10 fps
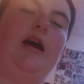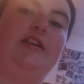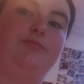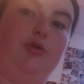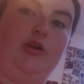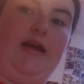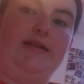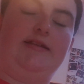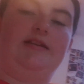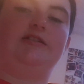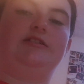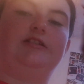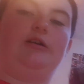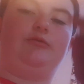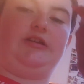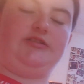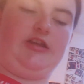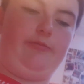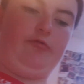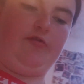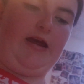iceberg lettuce. He's allowed this type of